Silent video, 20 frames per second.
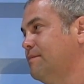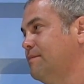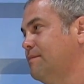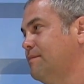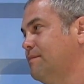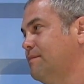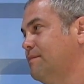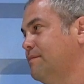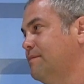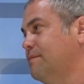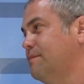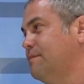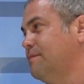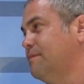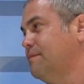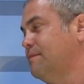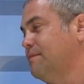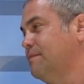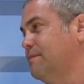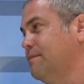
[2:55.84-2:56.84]

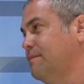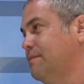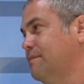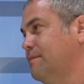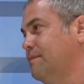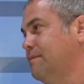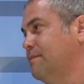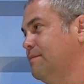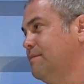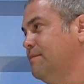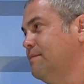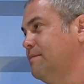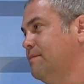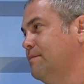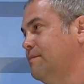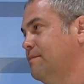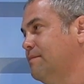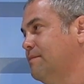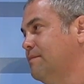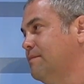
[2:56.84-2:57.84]

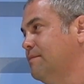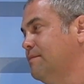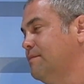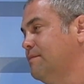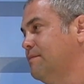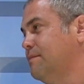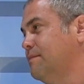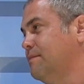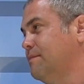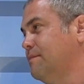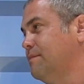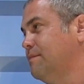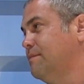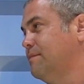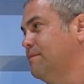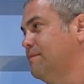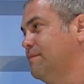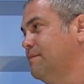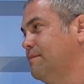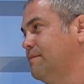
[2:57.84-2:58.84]

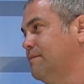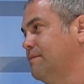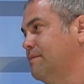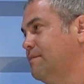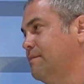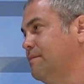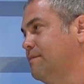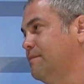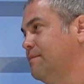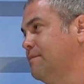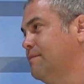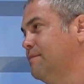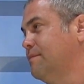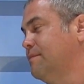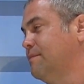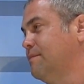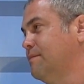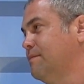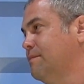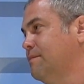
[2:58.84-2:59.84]

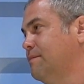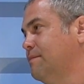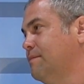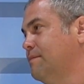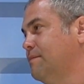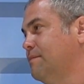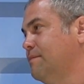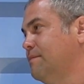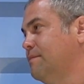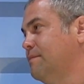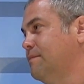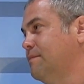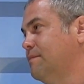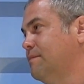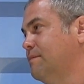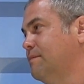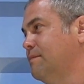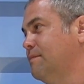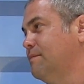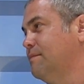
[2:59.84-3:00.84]

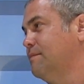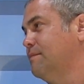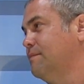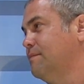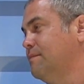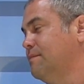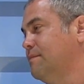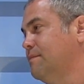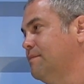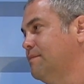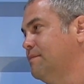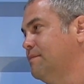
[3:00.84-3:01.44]
(silent)